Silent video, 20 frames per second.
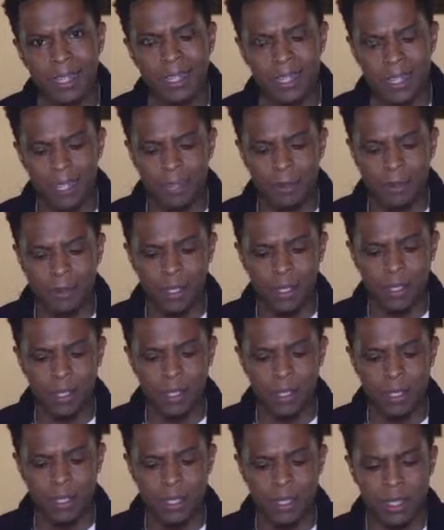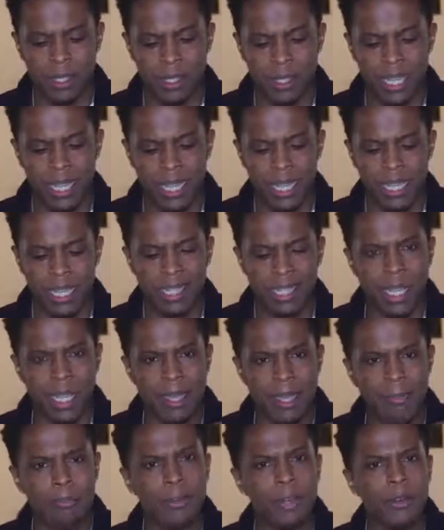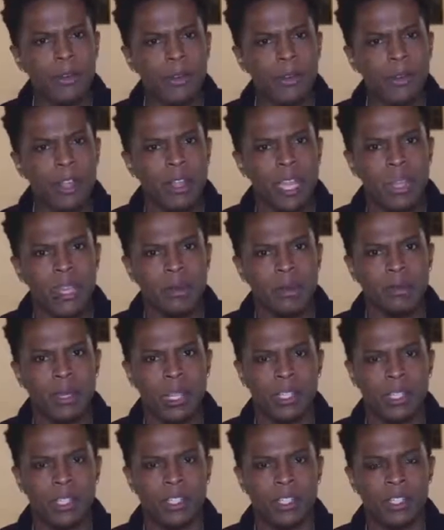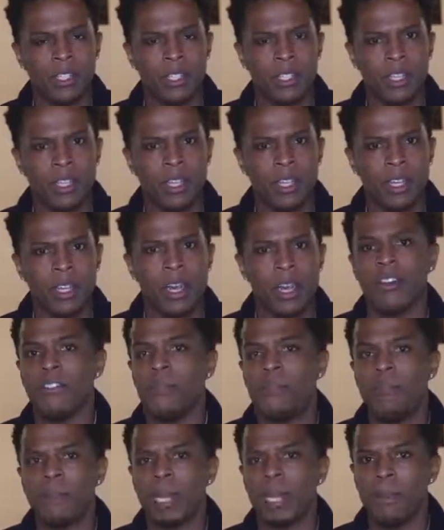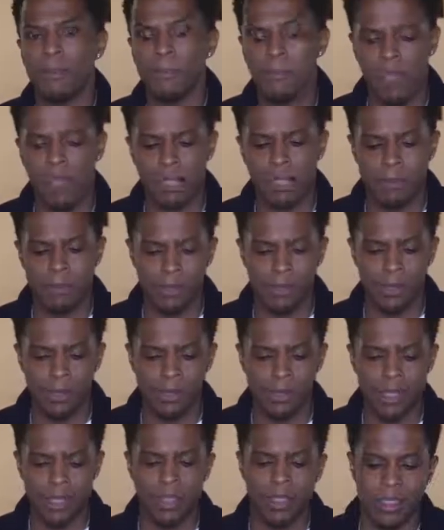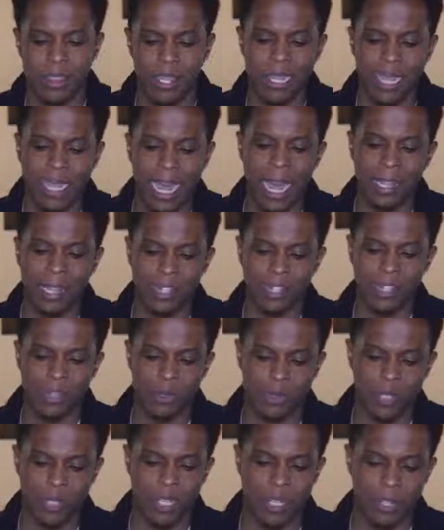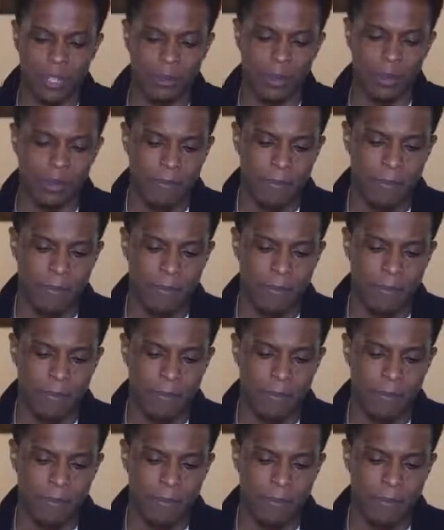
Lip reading: dilemma is a mirror image of many people's theological dilemma?